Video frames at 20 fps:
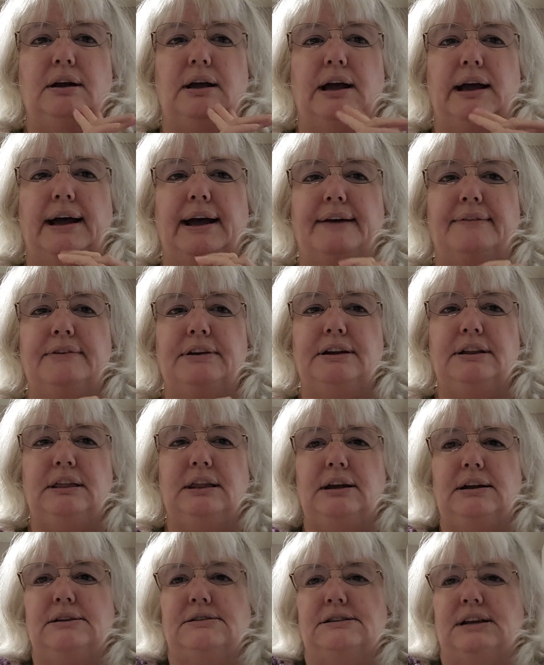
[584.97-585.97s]
having
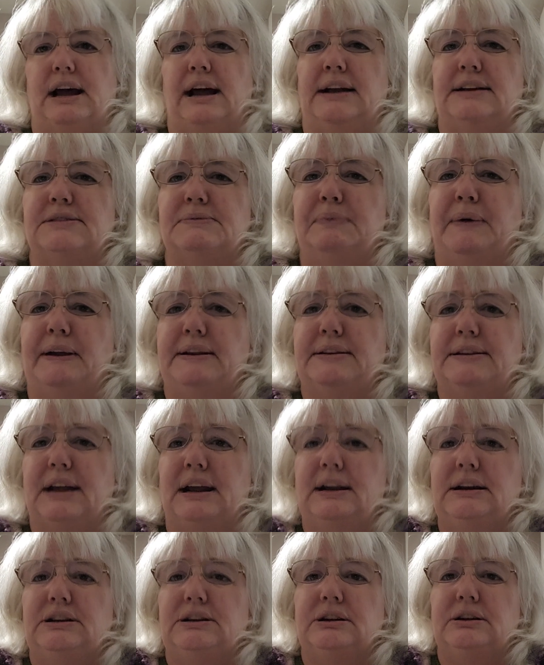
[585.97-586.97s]
this
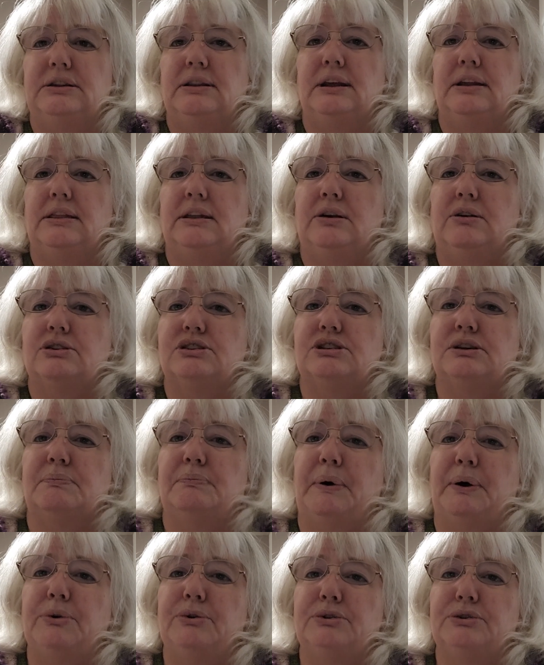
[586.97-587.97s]
expectation that they're
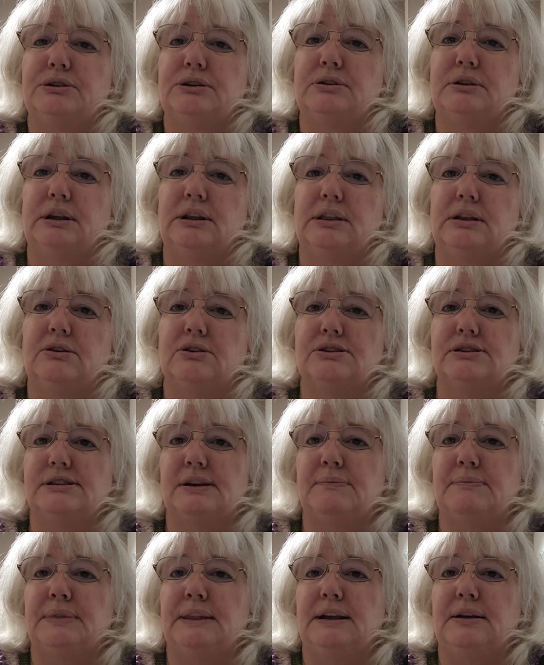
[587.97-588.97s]
supposed to, that there's
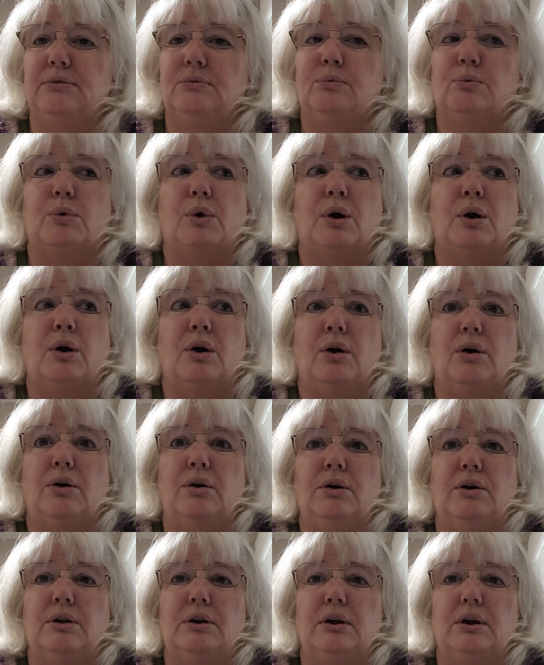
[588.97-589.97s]
something
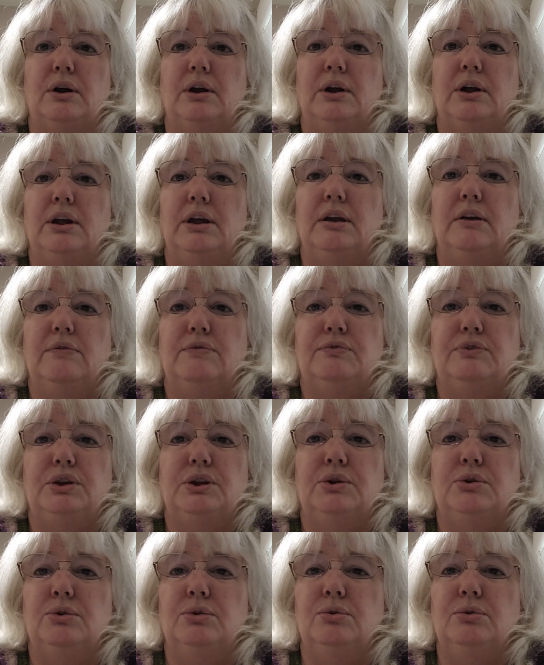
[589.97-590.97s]
wrong if
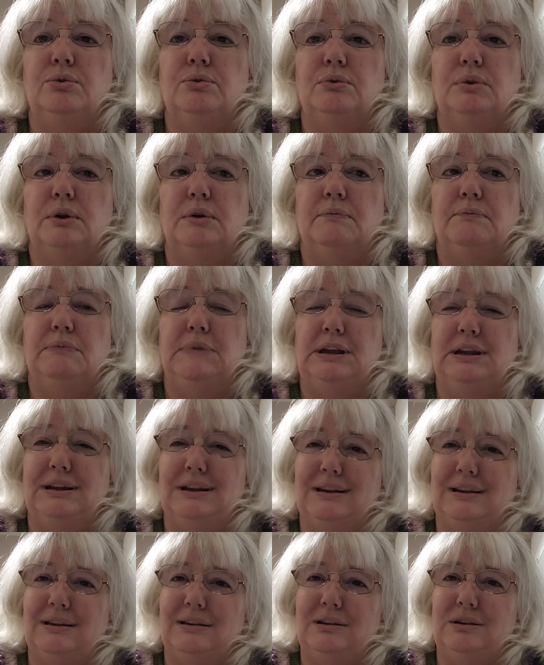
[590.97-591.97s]
you're
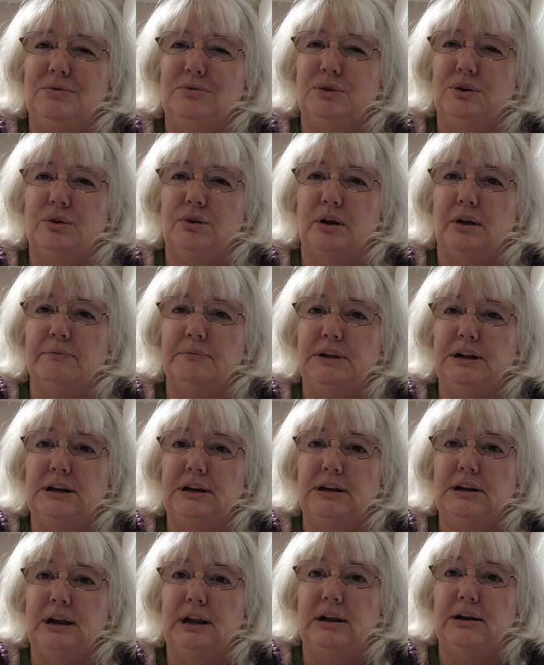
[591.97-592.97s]
not
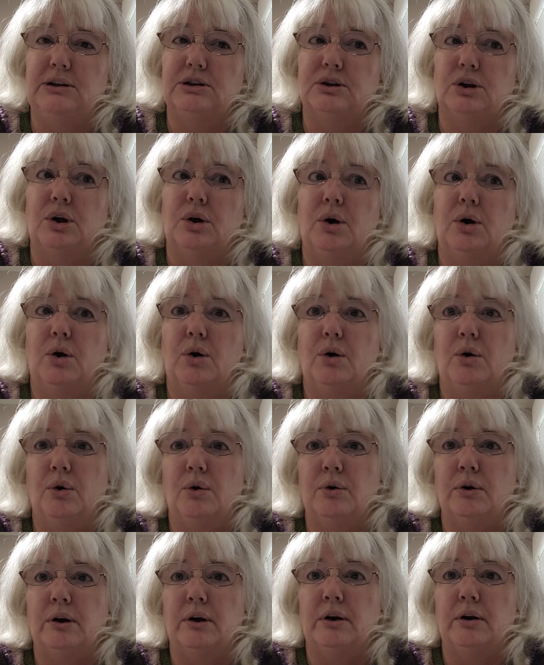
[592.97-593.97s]
meeting gauge.
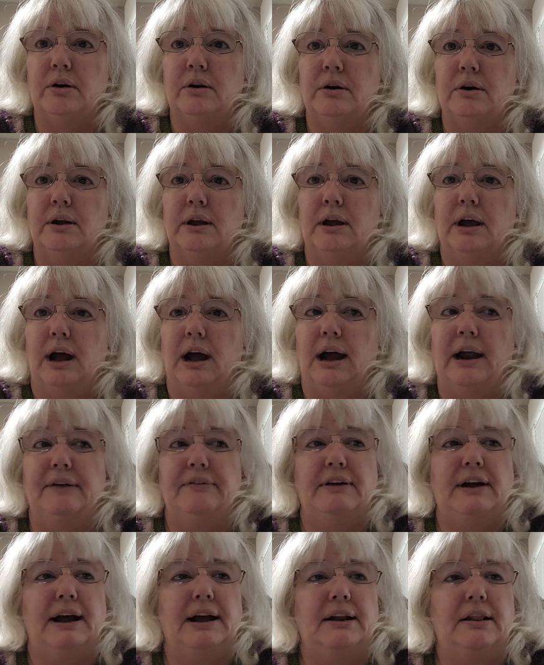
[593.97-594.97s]
Or I've
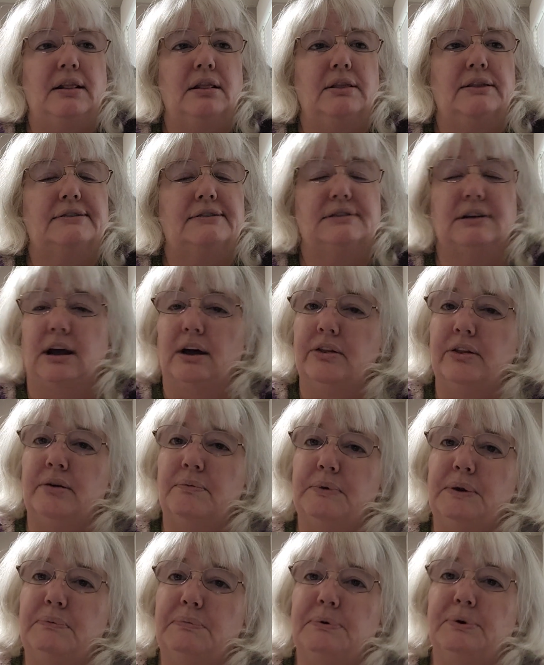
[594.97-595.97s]
had other
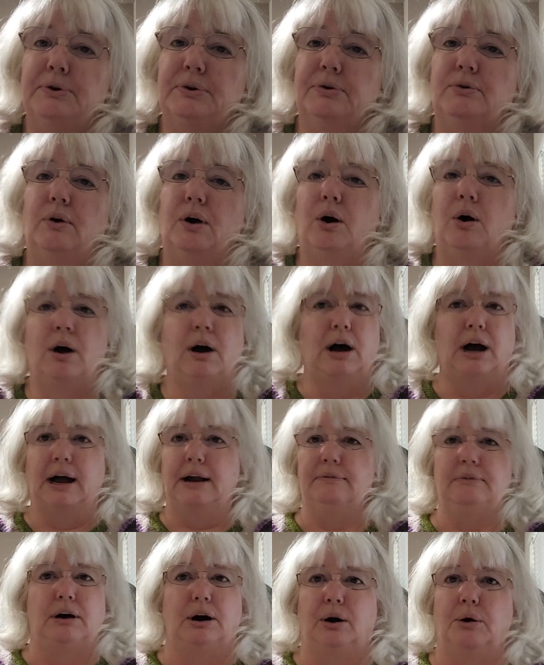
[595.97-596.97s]
people who,
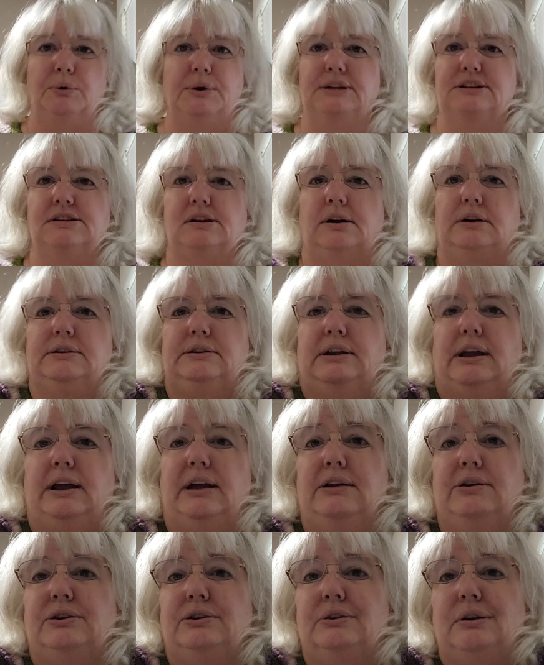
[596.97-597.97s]
I'm always on
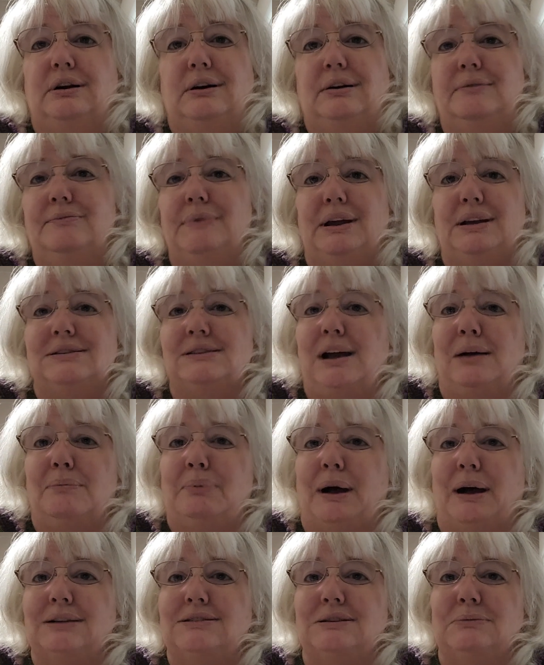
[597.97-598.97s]
gauge. That's not
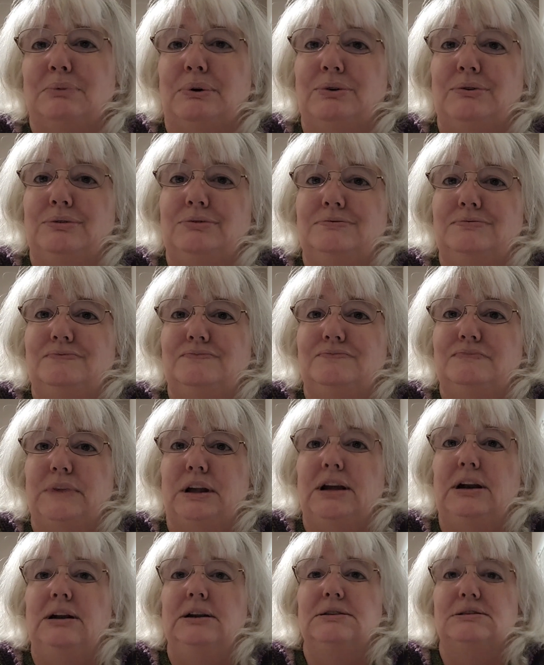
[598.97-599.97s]
possible.
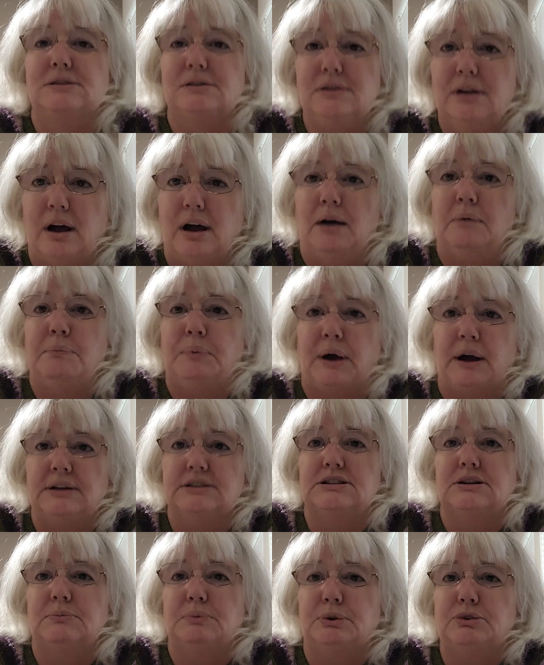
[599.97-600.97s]
It is not
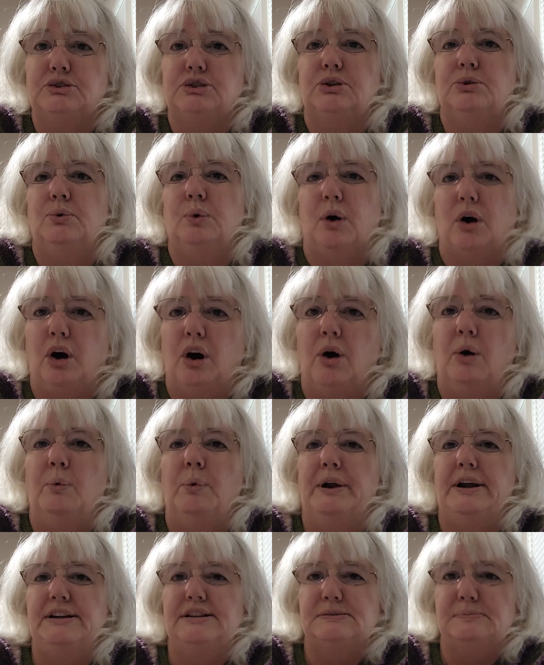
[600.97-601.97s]
possible to
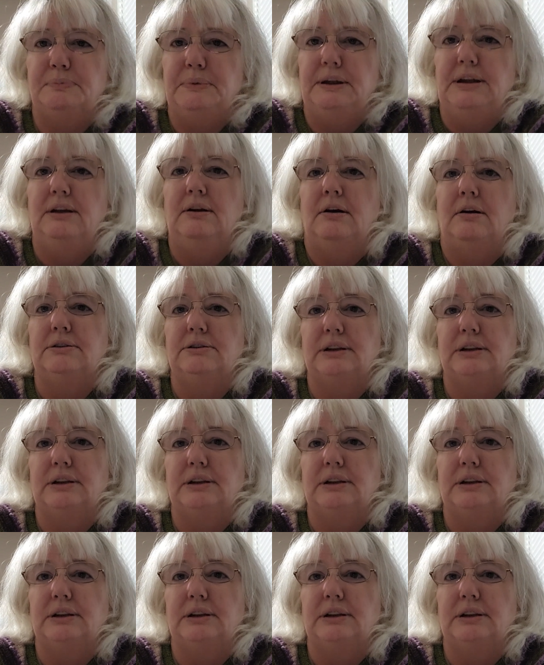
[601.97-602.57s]
always be on